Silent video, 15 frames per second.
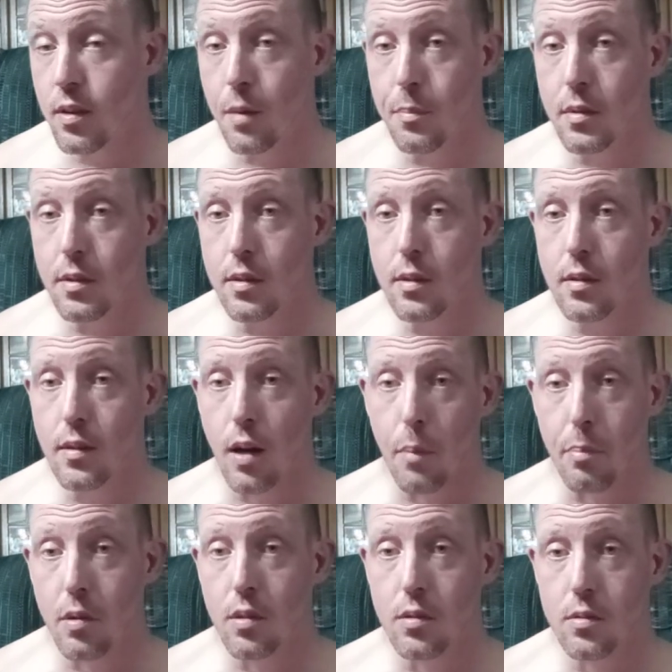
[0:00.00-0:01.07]
I mean,
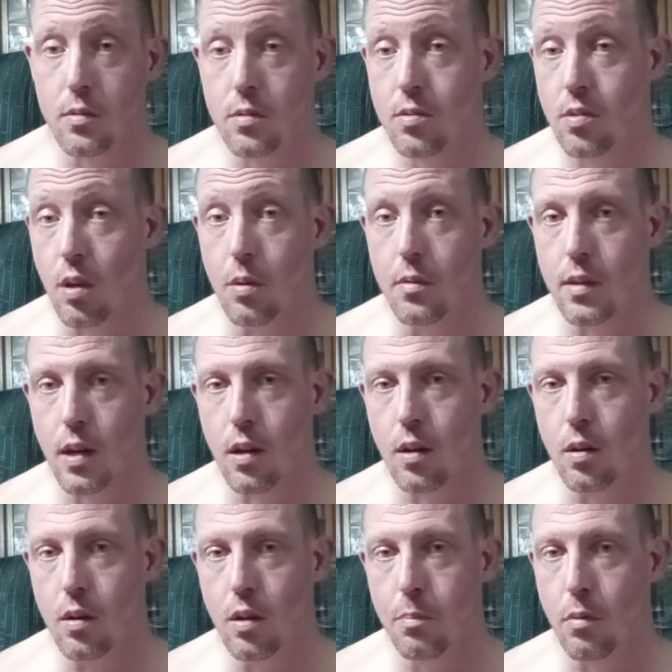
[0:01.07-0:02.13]
I've been slowing
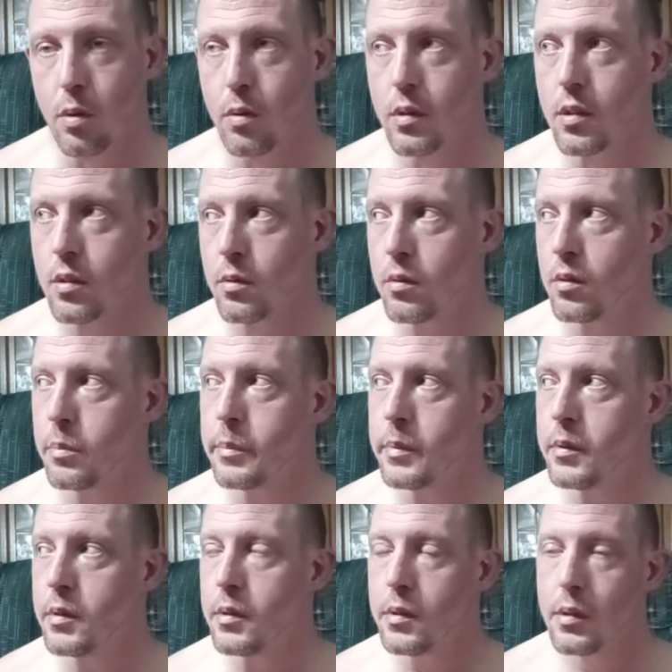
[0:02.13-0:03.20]
down uploading a little
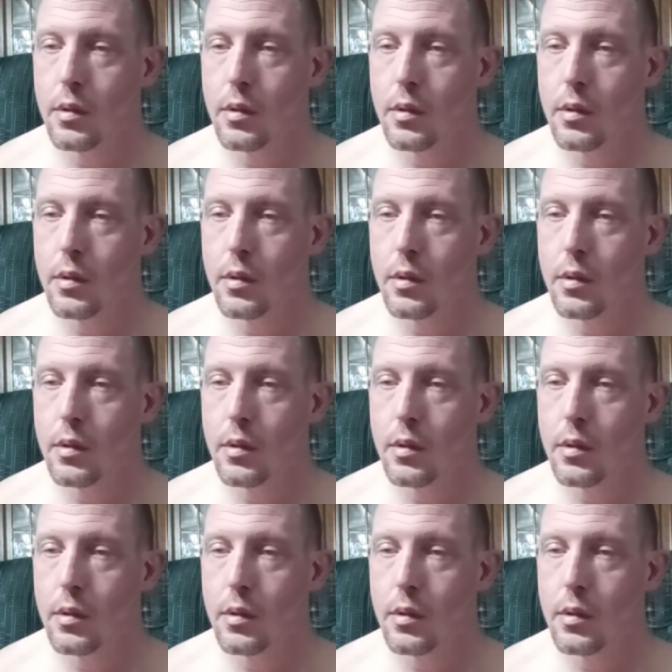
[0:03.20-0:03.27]
bit